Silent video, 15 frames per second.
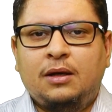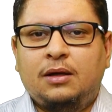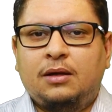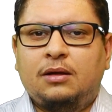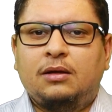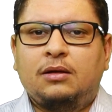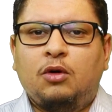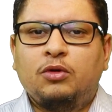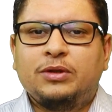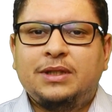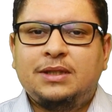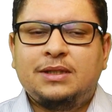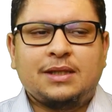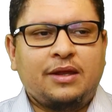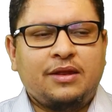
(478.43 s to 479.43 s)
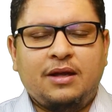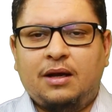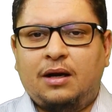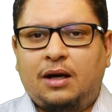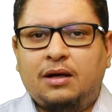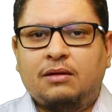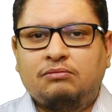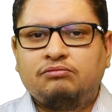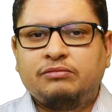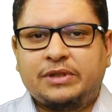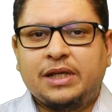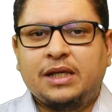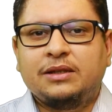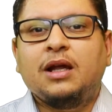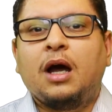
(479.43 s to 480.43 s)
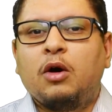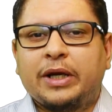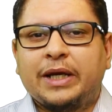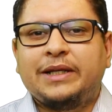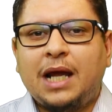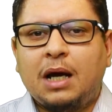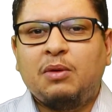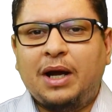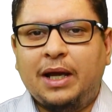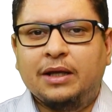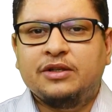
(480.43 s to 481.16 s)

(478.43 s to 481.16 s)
audits, and they are saying, okay, now I